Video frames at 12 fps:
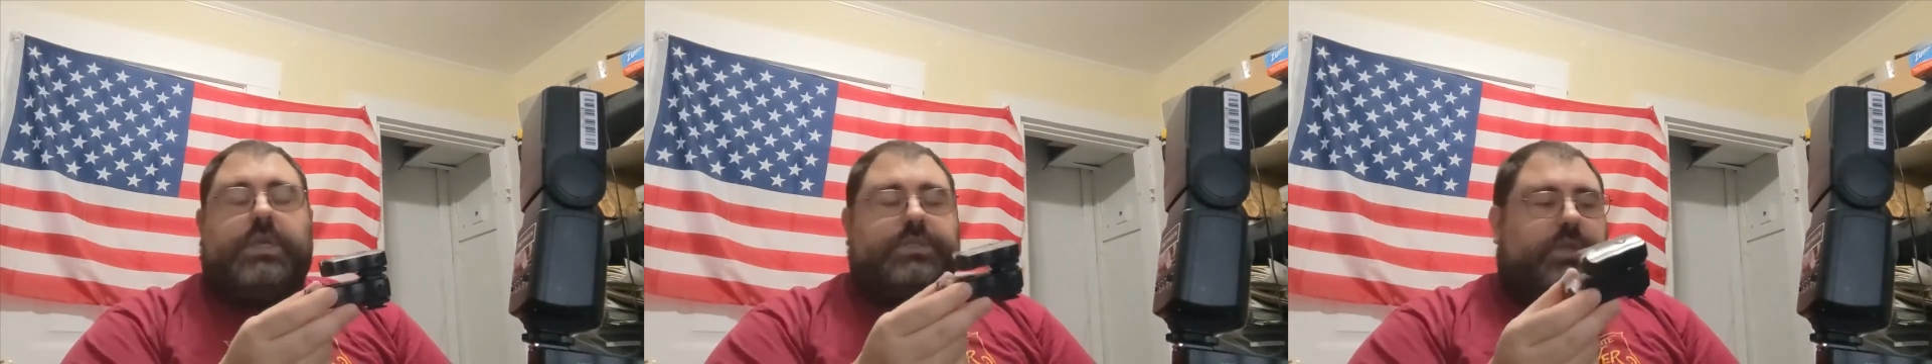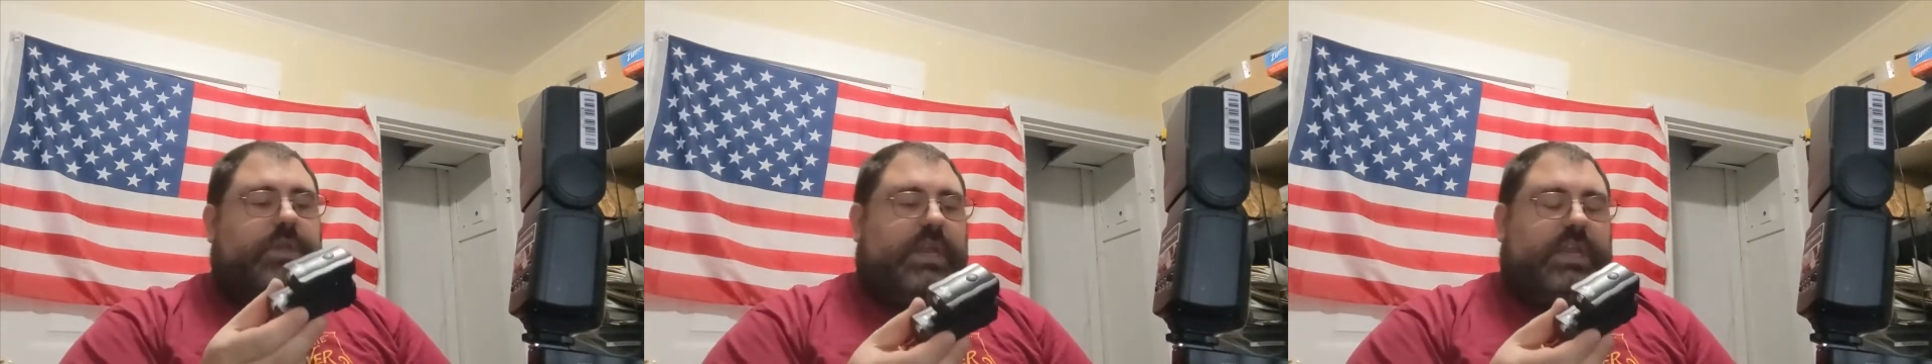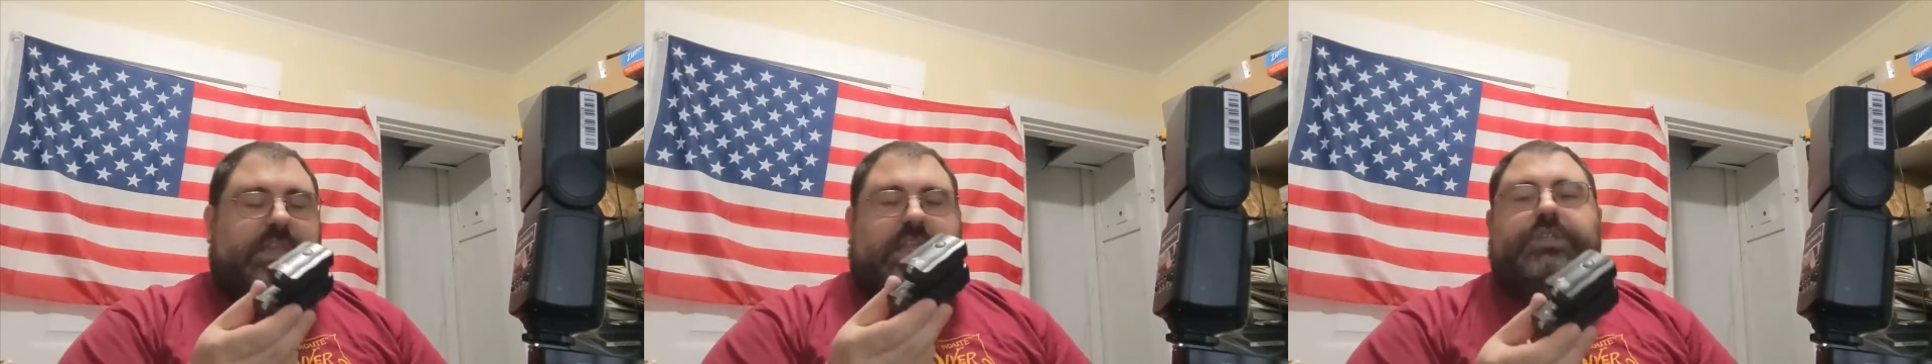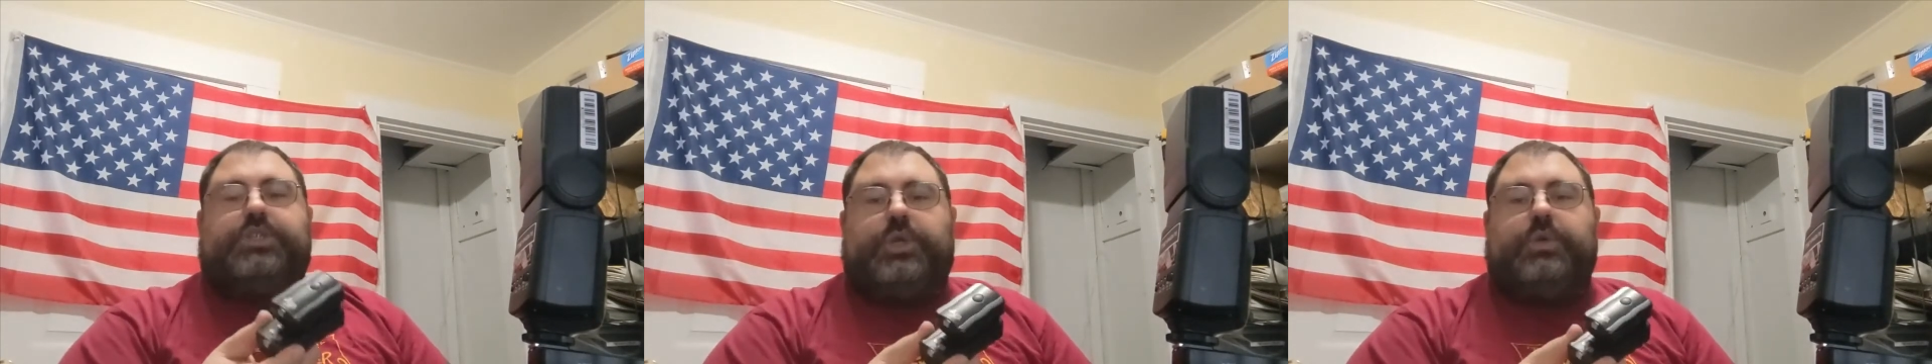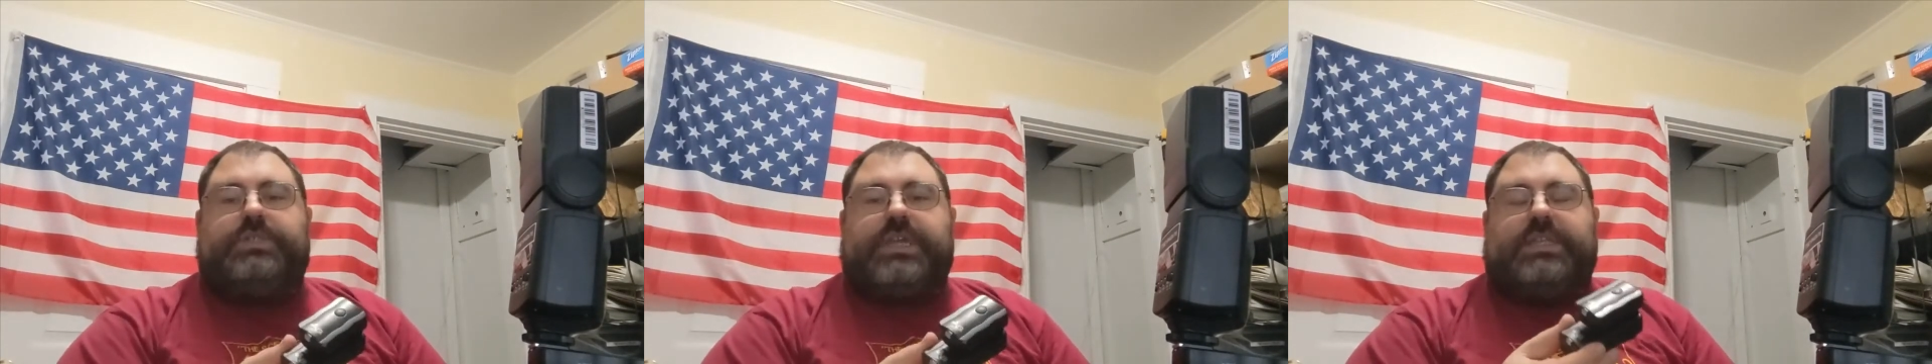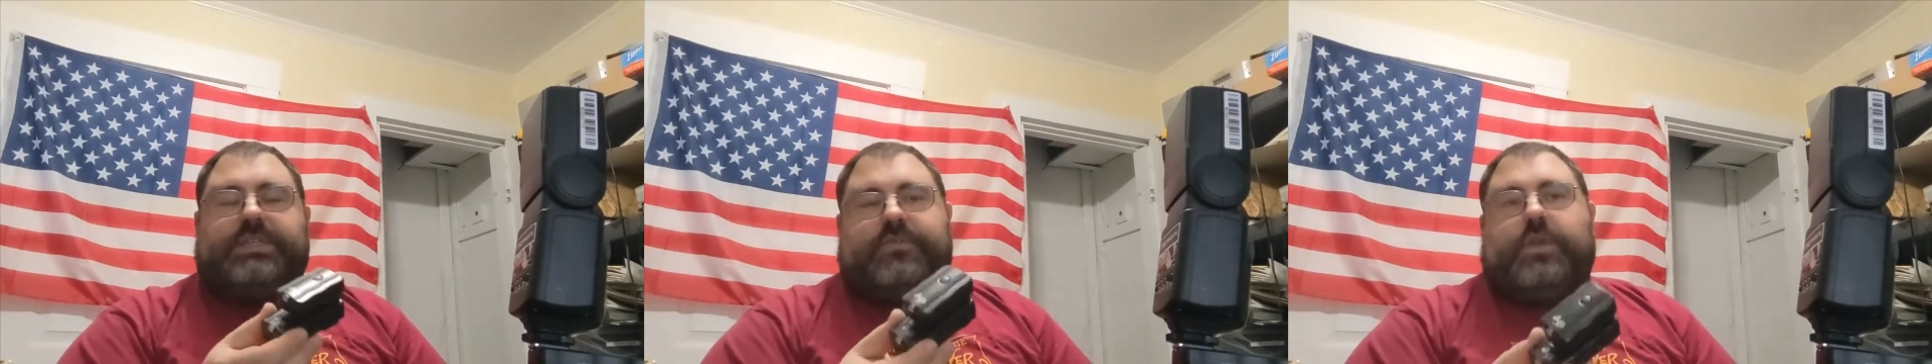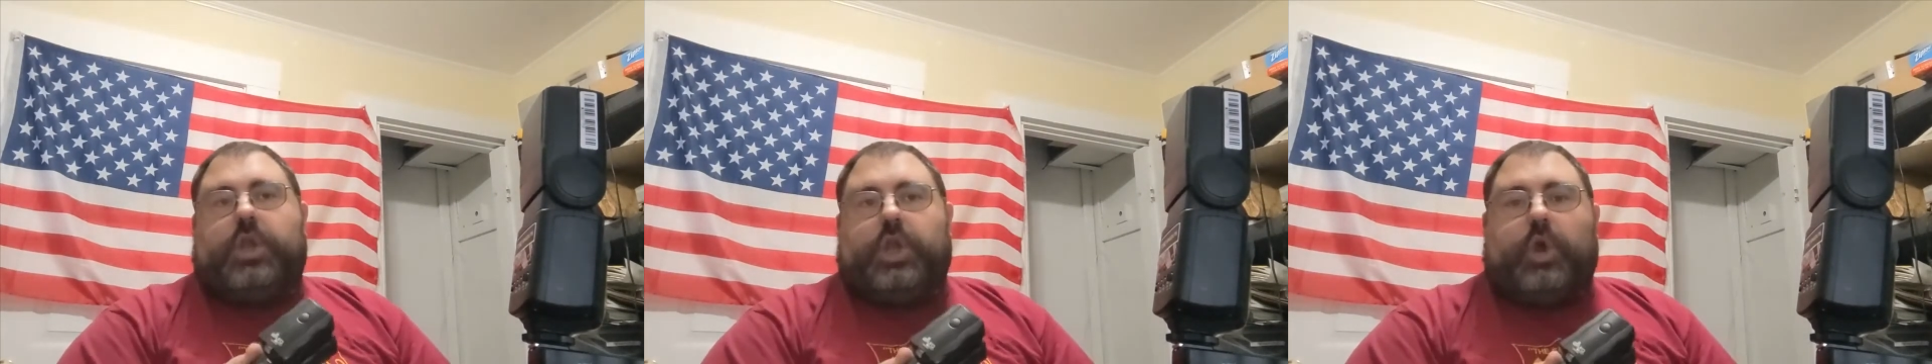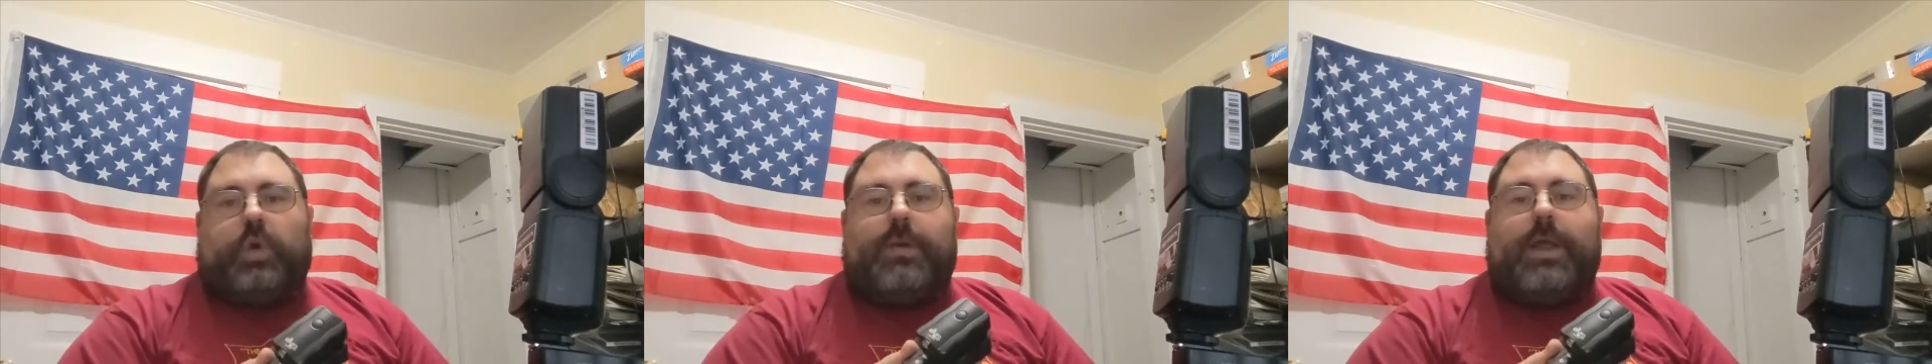So you need at least 2 sets if you're going to
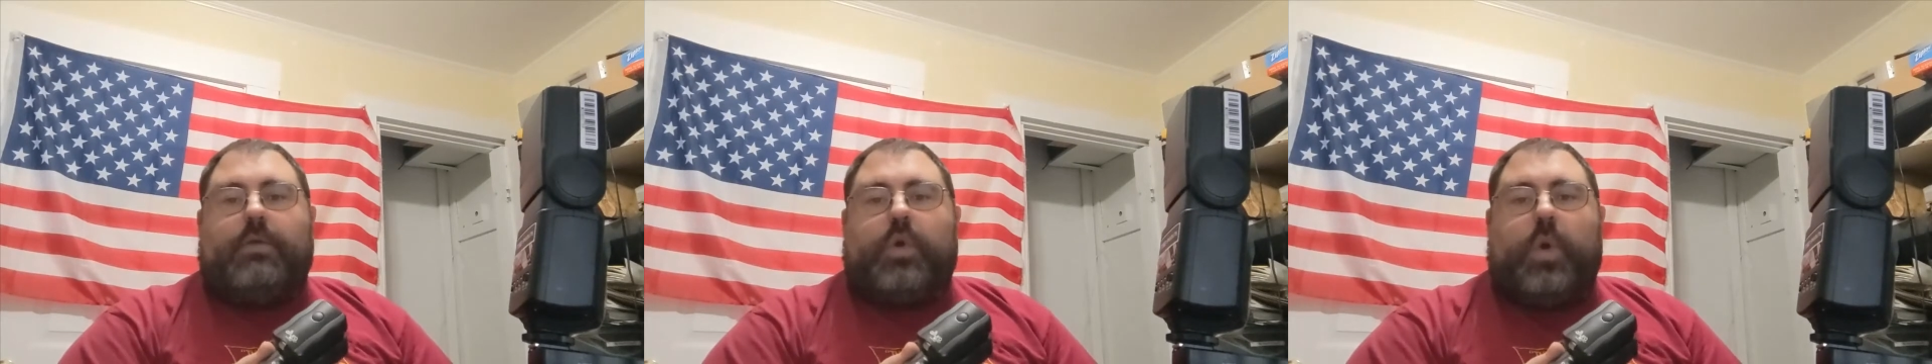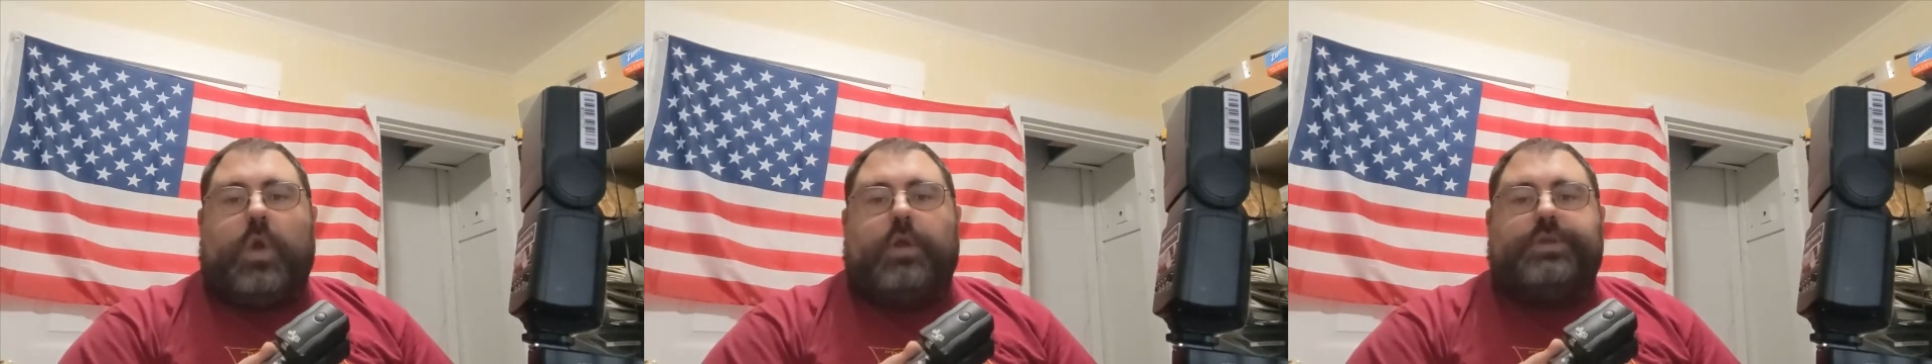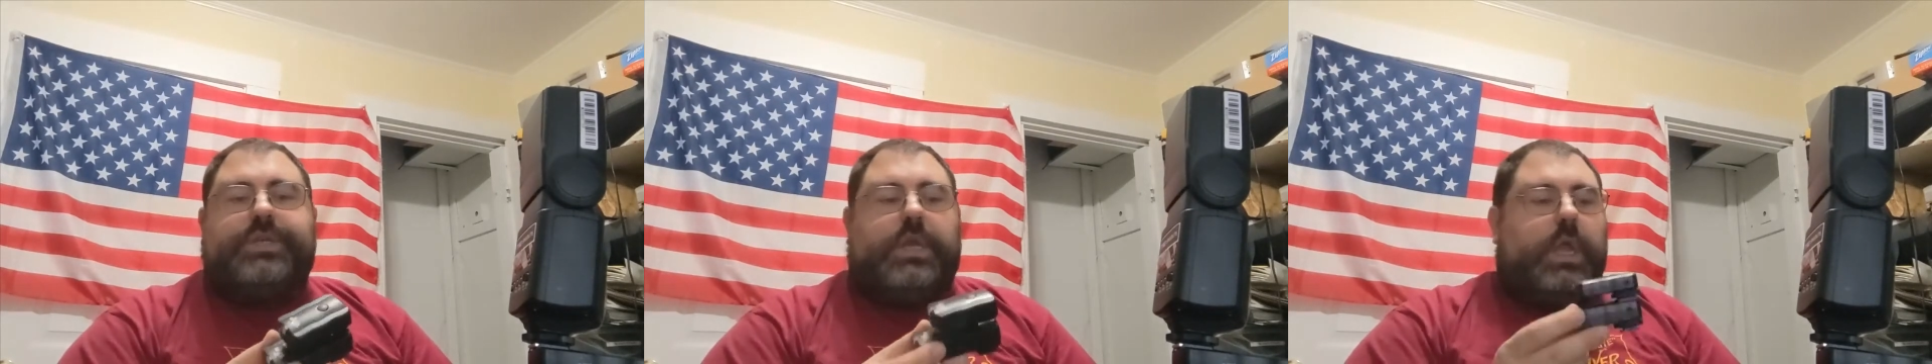go around corners.